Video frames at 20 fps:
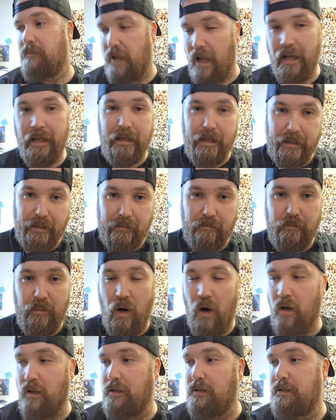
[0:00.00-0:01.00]
I get it.
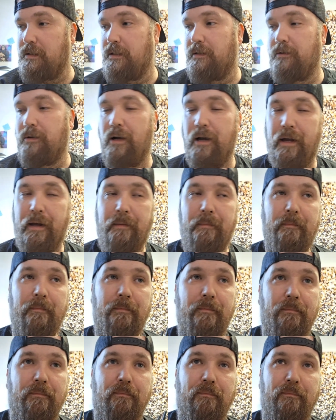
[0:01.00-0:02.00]
Policy, right?
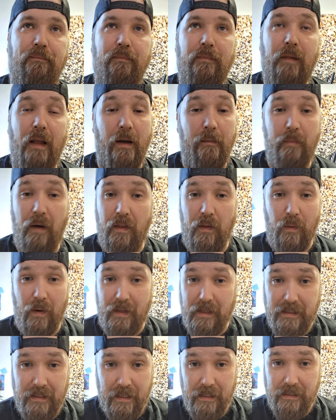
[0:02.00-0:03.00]
And by the way,
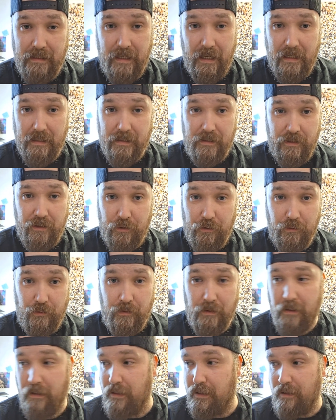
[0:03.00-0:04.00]
this thing stays in
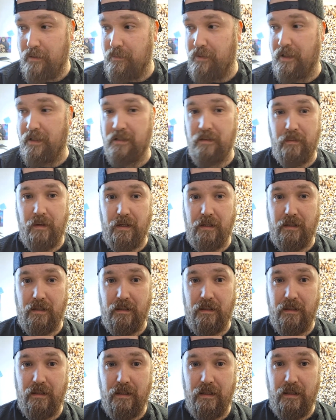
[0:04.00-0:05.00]
tune, plays
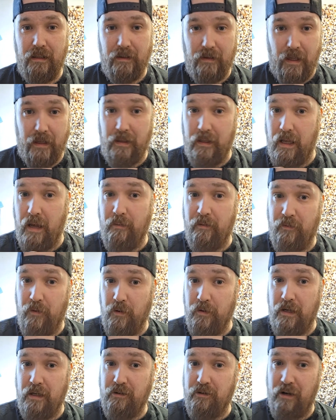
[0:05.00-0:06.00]
amazing. Like the
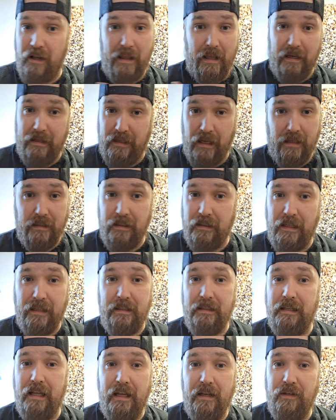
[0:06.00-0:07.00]
Epiphone yesterday that doesn't like
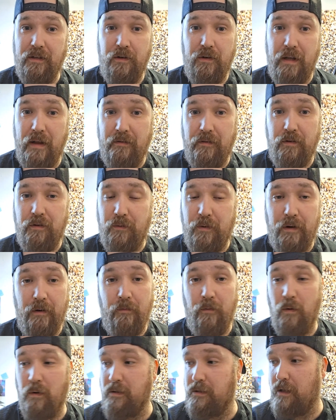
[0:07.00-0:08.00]
to stay in tune after 3 or
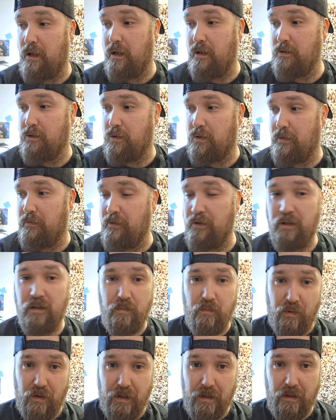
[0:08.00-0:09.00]
4 songs, or if you
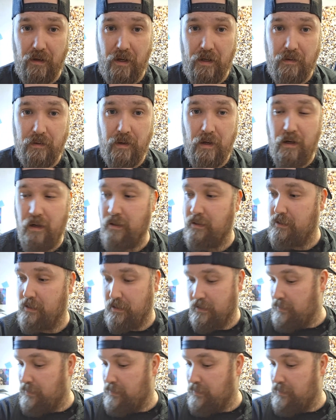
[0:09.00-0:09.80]
just breathe on it wrong.